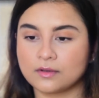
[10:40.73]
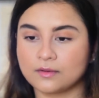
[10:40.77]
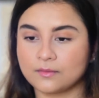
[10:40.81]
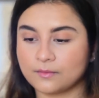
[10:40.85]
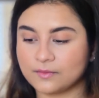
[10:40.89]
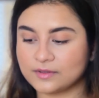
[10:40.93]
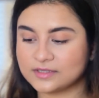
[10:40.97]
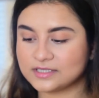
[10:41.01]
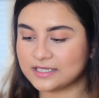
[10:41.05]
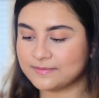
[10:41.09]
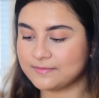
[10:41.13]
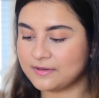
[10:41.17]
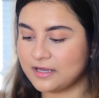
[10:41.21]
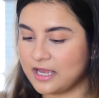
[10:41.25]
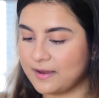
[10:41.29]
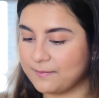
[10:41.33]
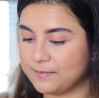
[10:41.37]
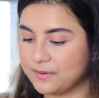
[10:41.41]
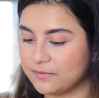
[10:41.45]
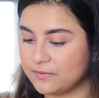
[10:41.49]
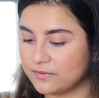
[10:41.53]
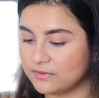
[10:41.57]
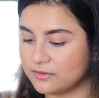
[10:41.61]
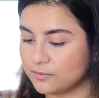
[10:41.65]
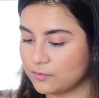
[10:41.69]
Once I'm
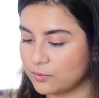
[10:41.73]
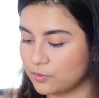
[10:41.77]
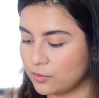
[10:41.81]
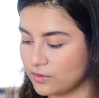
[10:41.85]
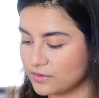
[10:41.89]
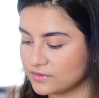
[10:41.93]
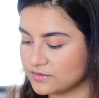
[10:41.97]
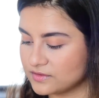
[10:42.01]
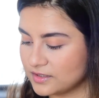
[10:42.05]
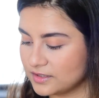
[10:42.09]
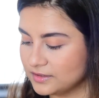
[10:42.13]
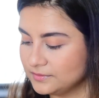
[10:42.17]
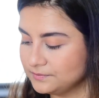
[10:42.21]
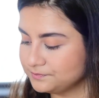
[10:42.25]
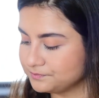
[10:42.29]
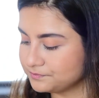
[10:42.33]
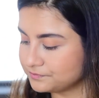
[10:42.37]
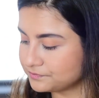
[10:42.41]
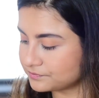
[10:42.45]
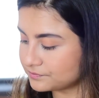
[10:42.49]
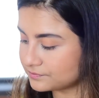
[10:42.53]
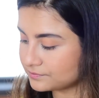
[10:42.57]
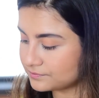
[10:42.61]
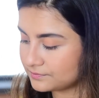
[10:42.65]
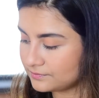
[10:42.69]
happy with the bronzer,
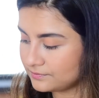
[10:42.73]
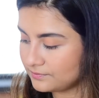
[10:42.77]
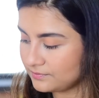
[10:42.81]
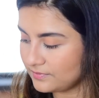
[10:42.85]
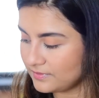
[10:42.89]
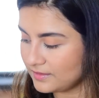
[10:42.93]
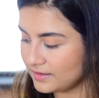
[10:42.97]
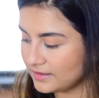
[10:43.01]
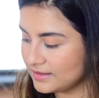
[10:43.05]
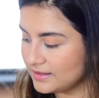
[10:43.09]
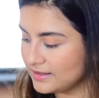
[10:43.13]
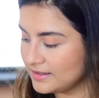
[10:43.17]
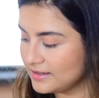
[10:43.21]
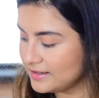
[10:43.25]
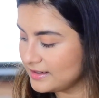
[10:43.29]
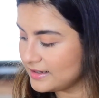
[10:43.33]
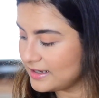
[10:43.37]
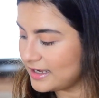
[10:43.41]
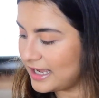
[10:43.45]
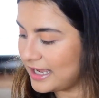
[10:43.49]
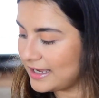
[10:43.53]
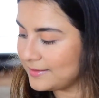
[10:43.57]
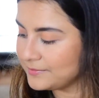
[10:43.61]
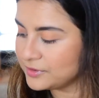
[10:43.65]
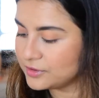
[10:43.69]

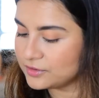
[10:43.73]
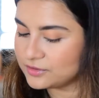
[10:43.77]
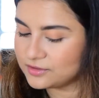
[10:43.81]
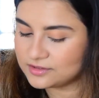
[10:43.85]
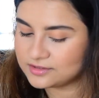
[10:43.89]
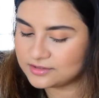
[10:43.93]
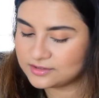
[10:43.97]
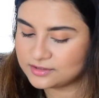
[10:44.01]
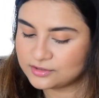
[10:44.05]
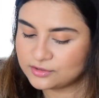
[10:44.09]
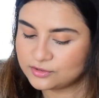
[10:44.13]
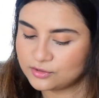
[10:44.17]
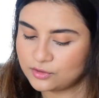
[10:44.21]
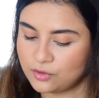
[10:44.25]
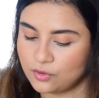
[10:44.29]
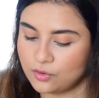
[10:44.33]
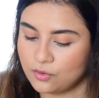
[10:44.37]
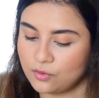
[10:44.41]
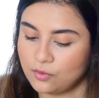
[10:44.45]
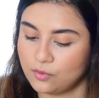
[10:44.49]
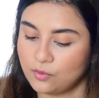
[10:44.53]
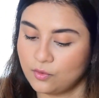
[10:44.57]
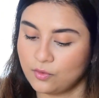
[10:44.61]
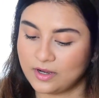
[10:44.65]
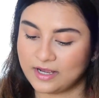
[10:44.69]
I'm gonna
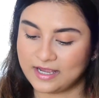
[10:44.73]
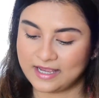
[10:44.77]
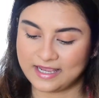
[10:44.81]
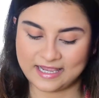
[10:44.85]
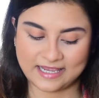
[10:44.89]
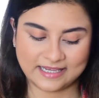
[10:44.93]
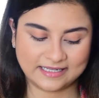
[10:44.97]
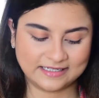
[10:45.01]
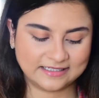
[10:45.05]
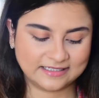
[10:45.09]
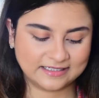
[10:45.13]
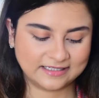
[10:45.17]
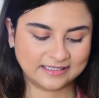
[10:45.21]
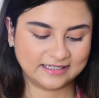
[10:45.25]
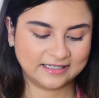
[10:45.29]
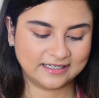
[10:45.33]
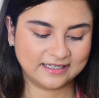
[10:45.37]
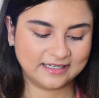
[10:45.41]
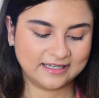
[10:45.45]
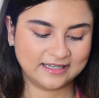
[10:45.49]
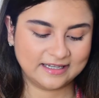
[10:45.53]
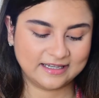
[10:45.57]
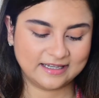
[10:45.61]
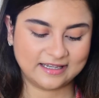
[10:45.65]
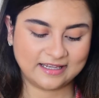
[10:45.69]
go ahead
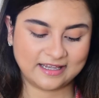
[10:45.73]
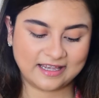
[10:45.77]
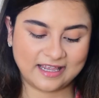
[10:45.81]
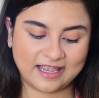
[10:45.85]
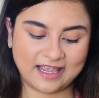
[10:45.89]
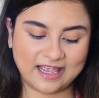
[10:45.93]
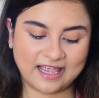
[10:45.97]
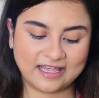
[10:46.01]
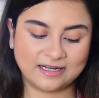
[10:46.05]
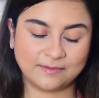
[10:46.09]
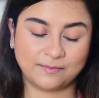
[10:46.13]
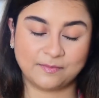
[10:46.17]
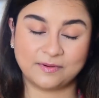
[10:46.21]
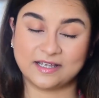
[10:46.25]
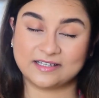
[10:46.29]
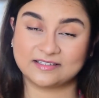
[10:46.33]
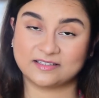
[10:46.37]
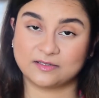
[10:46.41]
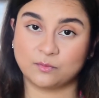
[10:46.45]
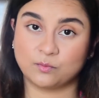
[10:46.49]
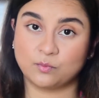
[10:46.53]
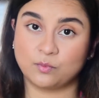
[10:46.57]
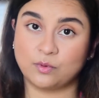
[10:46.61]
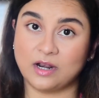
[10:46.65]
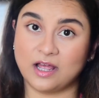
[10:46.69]
and apply
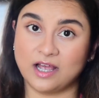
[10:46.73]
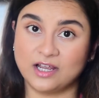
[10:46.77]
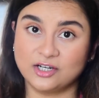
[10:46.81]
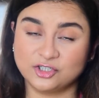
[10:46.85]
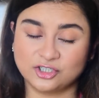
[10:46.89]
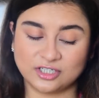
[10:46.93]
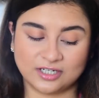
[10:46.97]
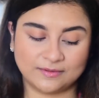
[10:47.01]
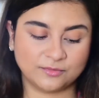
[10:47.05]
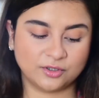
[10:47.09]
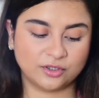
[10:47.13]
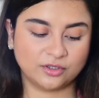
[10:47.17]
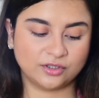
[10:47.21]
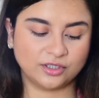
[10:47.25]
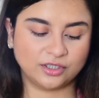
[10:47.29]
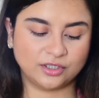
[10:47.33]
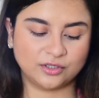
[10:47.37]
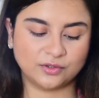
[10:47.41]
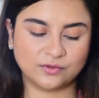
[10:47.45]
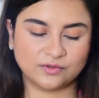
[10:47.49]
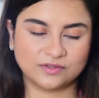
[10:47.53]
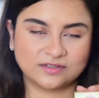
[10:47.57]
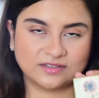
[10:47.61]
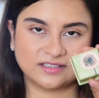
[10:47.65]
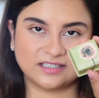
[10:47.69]
some blush. I'm gonna
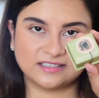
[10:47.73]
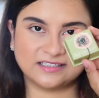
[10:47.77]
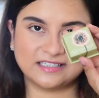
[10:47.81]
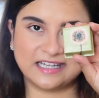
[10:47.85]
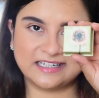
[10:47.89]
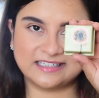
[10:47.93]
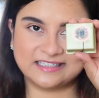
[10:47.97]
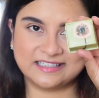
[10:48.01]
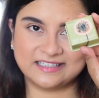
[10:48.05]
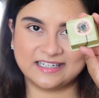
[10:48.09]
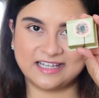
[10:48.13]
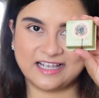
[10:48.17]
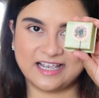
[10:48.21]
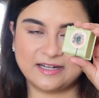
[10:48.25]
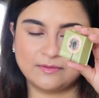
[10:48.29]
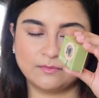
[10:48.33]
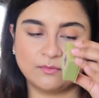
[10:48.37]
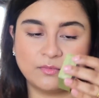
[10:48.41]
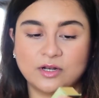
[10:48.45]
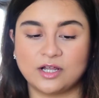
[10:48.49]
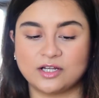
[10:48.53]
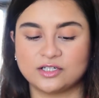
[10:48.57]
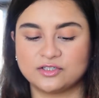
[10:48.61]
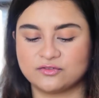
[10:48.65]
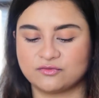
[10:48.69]
use the Dandelion
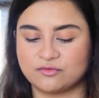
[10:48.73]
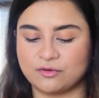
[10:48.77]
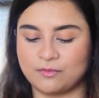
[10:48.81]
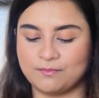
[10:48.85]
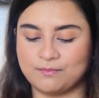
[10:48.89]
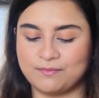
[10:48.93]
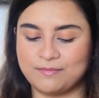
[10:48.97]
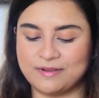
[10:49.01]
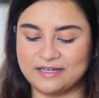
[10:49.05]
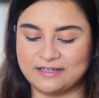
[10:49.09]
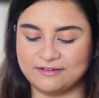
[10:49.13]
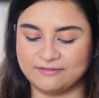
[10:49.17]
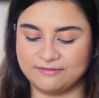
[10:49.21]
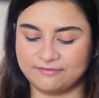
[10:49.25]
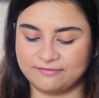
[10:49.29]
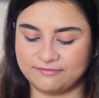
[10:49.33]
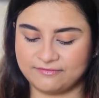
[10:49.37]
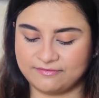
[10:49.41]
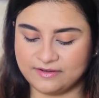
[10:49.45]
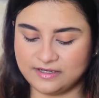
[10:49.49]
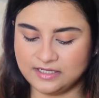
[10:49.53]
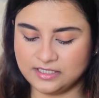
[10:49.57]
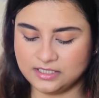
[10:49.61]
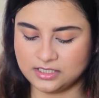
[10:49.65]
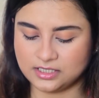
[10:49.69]
blush from
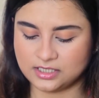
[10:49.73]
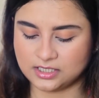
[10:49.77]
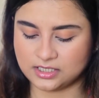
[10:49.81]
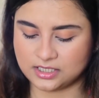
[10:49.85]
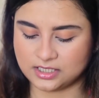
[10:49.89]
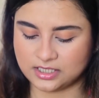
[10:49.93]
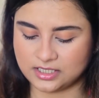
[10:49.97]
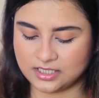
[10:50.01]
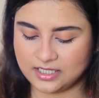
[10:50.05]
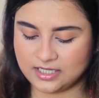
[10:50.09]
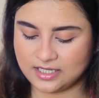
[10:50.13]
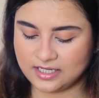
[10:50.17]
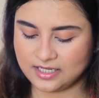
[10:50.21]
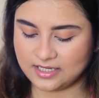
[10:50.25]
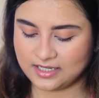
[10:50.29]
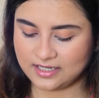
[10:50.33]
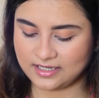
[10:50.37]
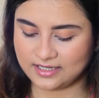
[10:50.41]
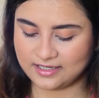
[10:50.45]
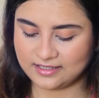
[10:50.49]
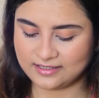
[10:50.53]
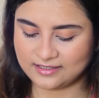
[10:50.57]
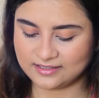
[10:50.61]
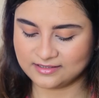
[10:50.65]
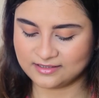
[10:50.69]
Benefit.
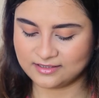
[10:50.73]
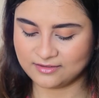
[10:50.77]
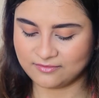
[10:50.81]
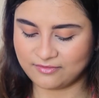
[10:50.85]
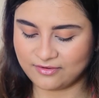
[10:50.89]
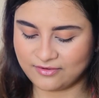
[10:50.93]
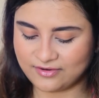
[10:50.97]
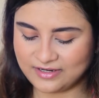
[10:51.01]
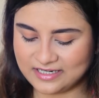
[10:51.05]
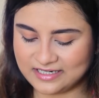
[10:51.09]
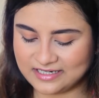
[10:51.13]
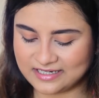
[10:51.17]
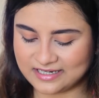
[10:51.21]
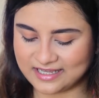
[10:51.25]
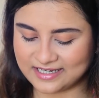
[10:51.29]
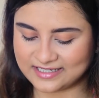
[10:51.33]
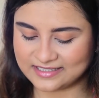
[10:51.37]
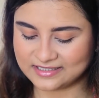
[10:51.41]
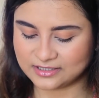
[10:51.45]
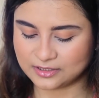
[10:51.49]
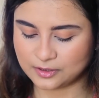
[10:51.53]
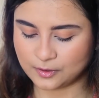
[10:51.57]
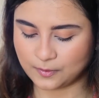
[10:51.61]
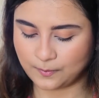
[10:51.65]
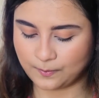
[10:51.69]
That is a very
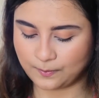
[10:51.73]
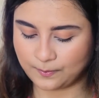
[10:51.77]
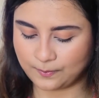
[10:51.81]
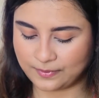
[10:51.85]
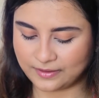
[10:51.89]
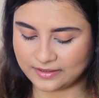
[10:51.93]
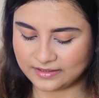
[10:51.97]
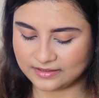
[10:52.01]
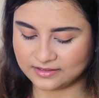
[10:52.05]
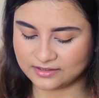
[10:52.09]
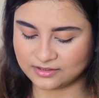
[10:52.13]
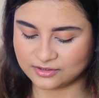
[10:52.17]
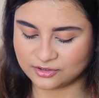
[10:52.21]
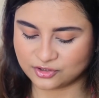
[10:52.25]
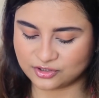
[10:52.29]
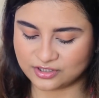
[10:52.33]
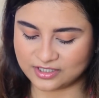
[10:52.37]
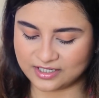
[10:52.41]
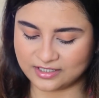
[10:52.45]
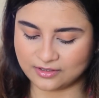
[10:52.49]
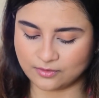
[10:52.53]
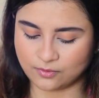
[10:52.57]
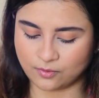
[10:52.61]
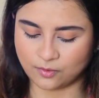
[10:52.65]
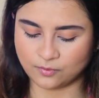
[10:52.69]
light pink
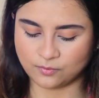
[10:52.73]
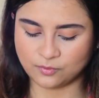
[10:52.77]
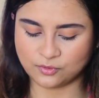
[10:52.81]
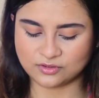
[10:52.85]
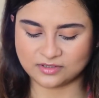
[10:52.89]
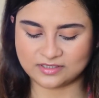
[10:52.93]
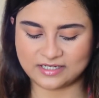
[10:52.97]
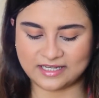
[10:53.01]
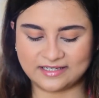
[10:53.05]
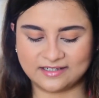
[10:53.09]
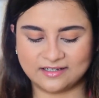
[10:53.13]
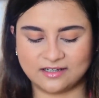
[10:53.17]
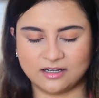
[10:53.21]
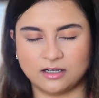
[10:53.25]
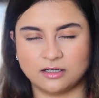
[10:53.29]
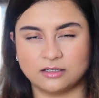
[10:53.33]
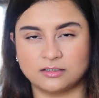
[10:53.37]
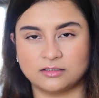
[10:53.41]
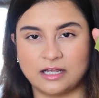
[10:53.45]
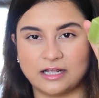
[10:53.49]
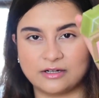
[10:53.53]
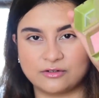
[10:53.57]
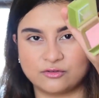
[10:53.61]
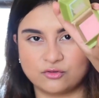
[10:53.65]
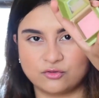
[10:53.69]
shade, almost like a
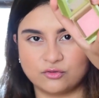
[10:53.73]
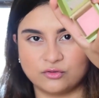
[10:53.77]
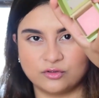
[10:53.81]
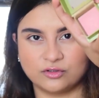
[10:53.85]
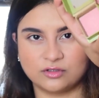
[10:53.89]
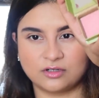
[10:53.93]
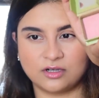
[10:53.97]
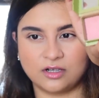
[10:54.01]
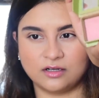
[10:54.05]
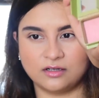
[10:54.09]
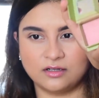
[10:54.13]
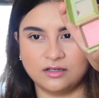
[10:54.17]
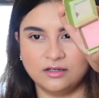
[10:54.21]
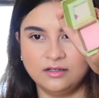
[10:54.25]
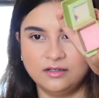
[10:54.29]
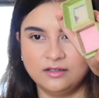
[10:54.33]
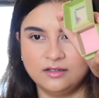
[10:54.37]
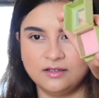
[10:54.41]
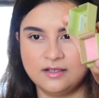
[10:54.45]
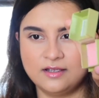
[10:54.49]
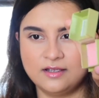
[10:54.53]
natural color.